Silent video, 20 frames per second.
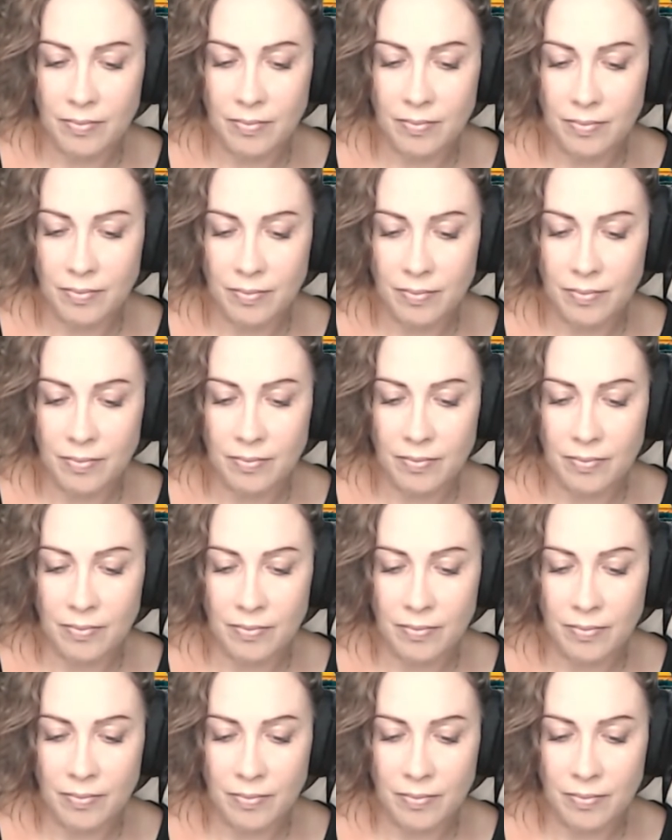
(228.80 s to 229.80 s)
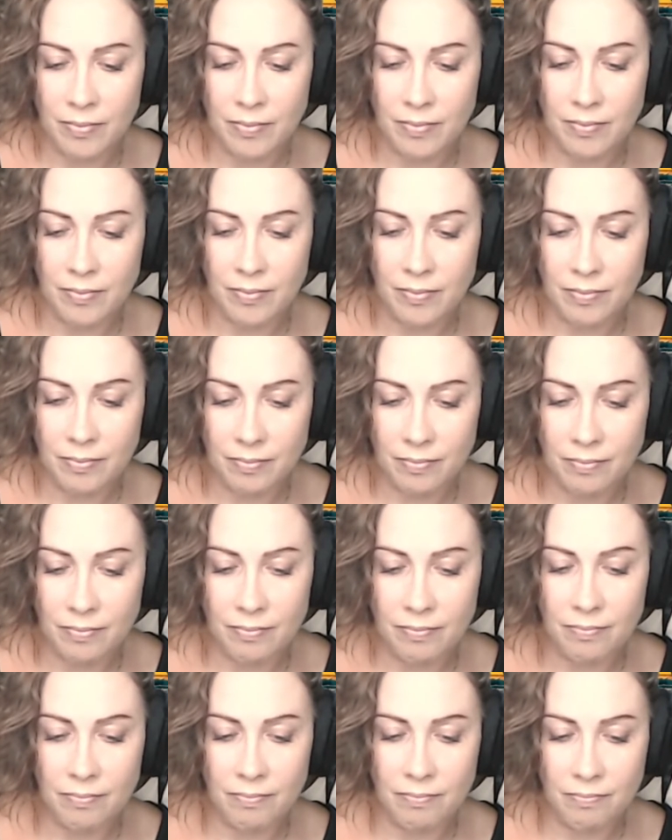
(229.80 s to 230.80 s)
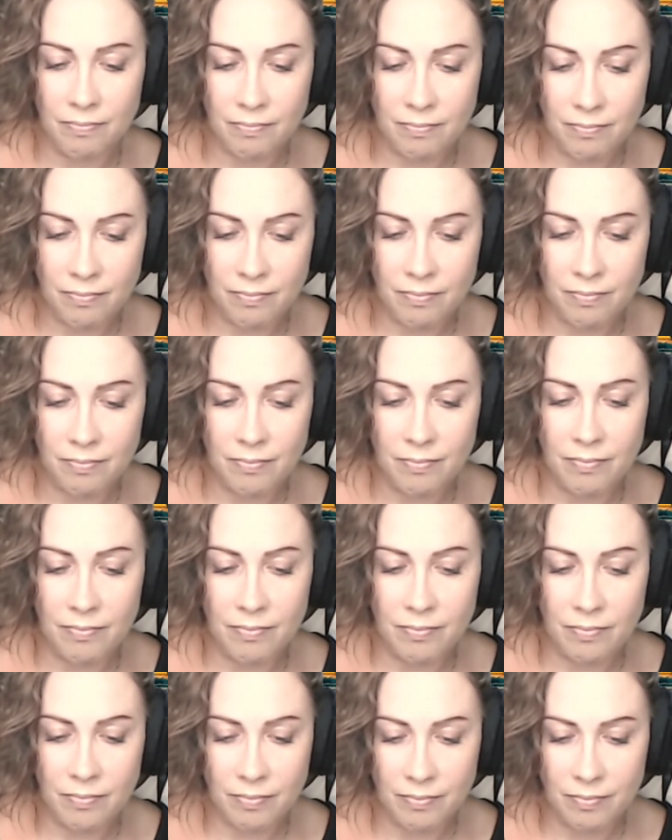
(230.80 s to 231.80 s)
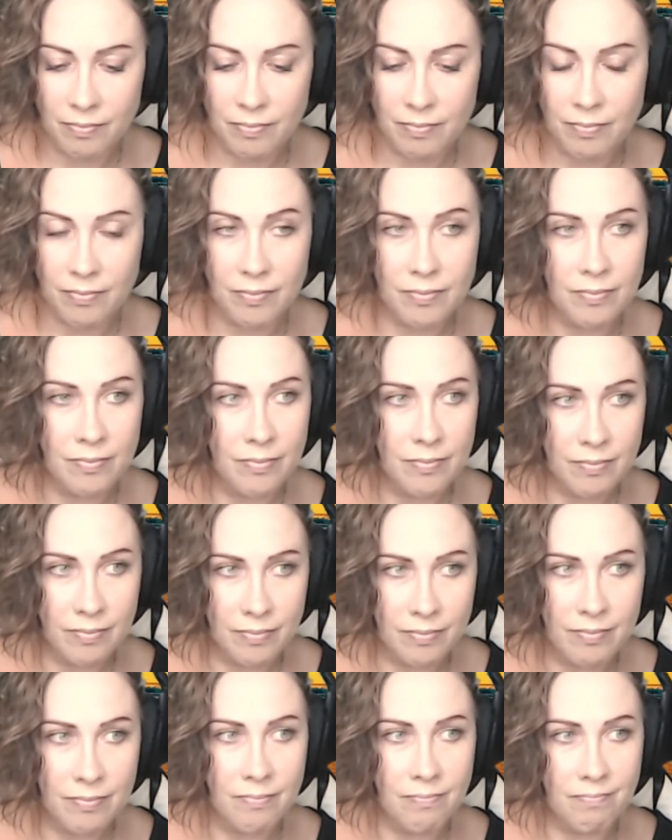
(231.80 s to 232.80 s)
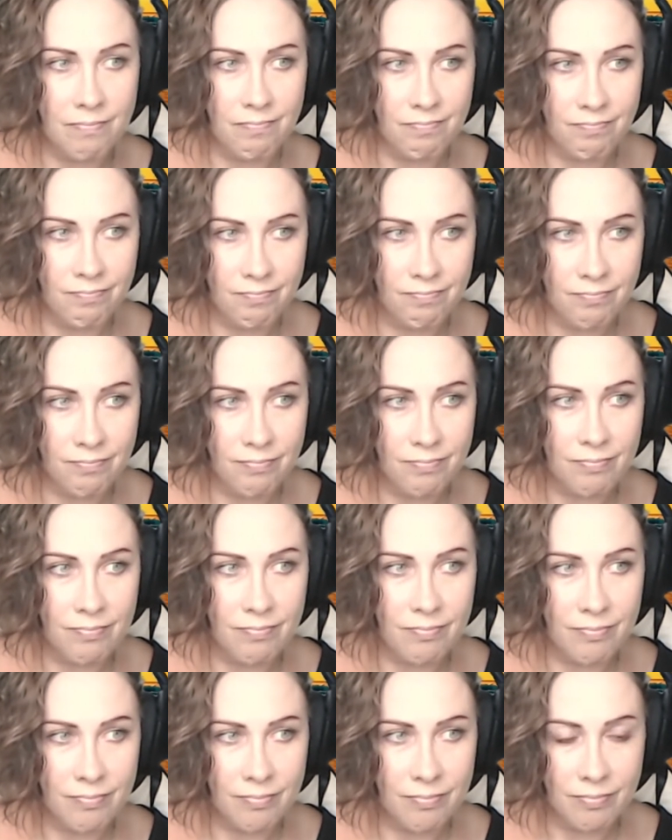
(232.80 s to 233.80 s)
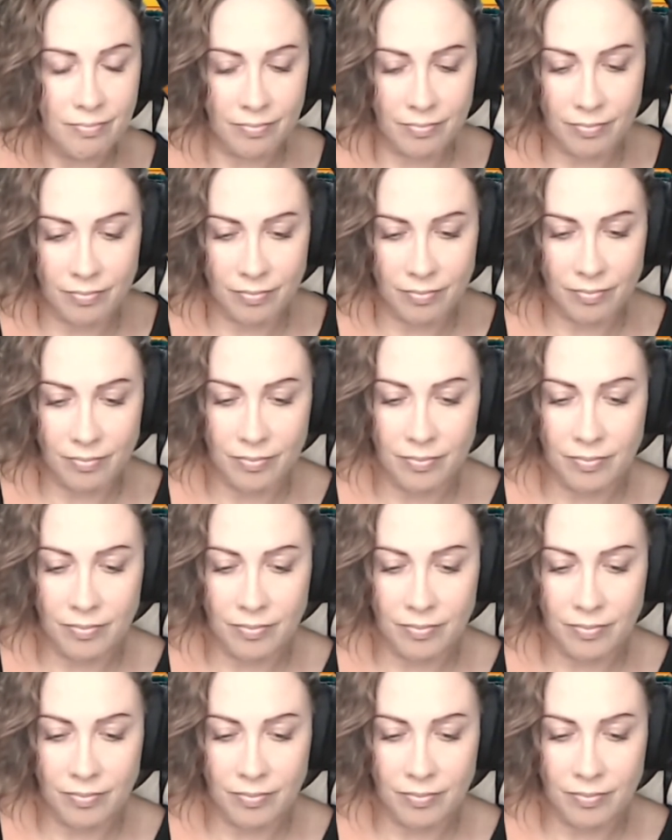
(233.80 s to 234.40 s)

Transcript: [no speech]